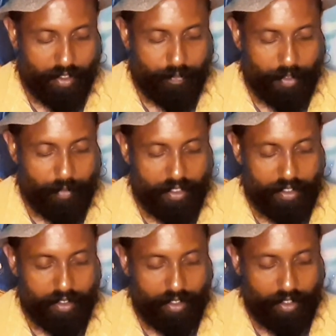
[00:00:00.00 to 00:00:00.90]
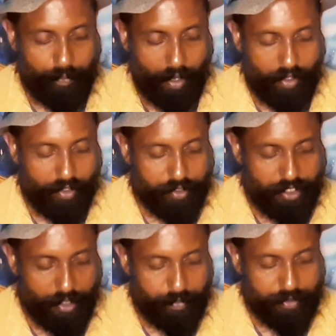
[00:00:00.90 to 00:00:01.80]
maybe
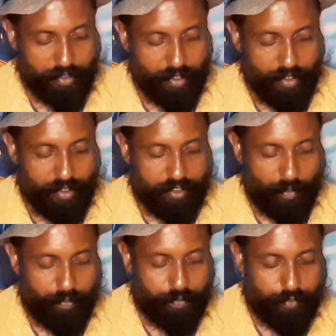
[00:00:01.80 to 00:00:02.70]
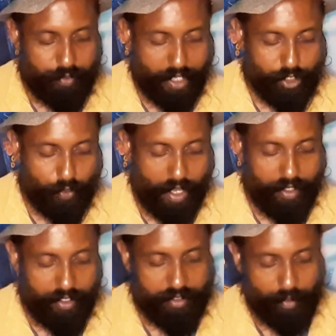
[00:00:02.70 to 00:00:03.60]
partnerships, some
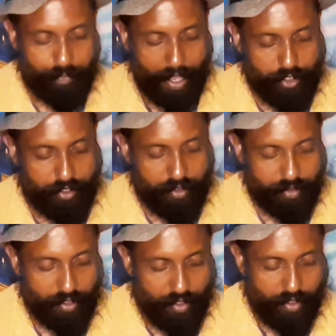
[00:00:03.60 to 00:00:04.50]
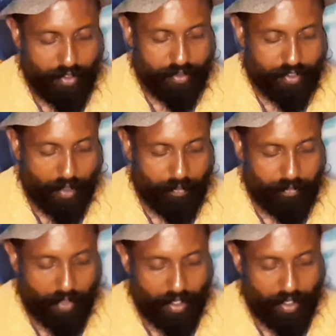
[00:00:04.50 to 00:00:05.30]
sexuality, some passion, some